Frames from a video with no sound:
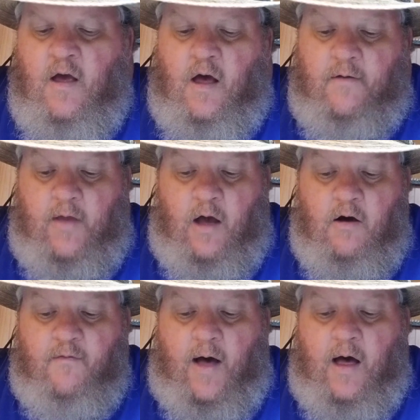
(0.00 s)
of
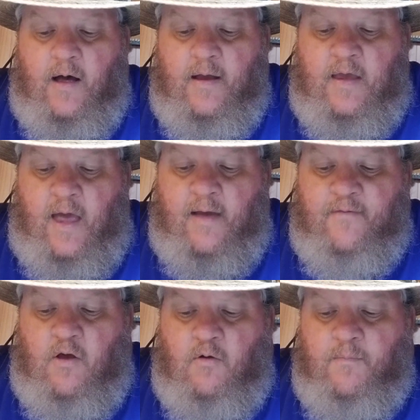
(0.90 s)
Yahovah
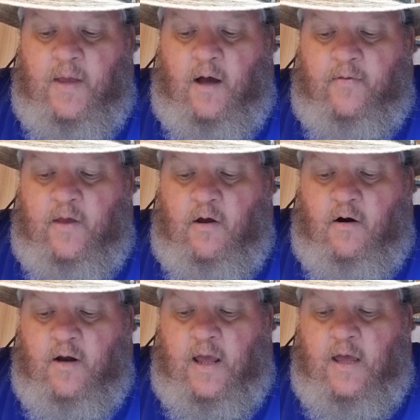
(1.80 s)
gave you beyond the
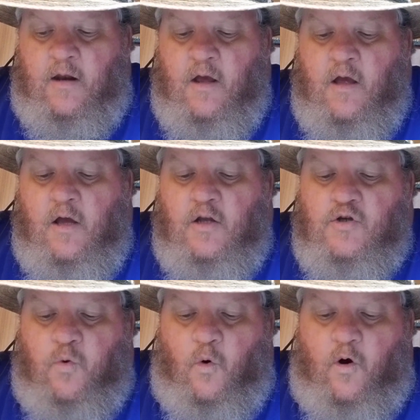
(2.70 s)
Yarden,
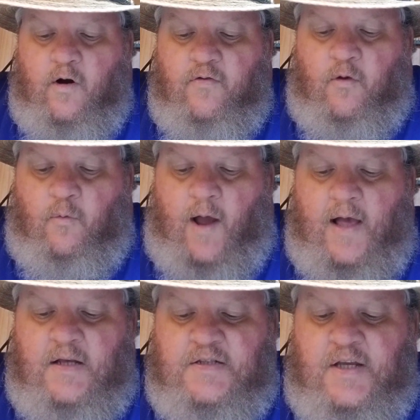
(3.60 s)
toward the
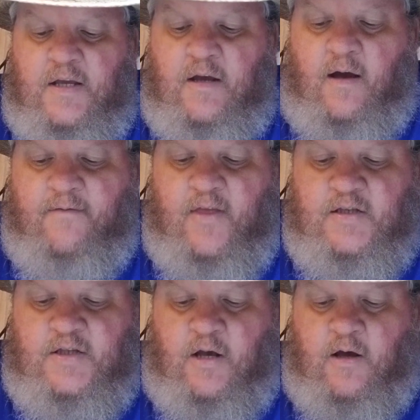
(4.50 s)
rising of the
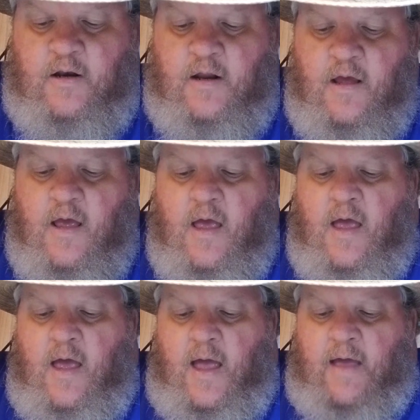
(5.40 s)
sun.
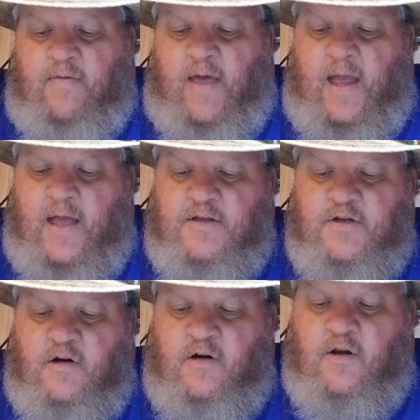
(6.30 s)
And they
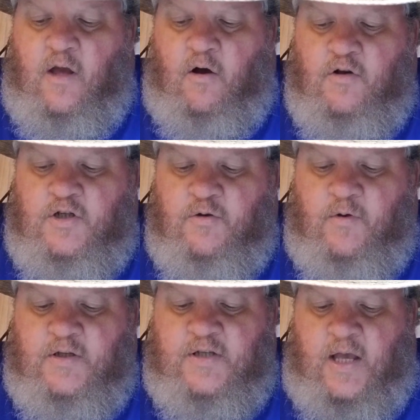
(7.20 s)
answered
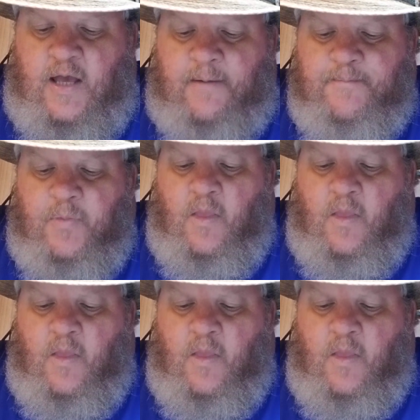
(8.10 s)
Yehoshua, saying,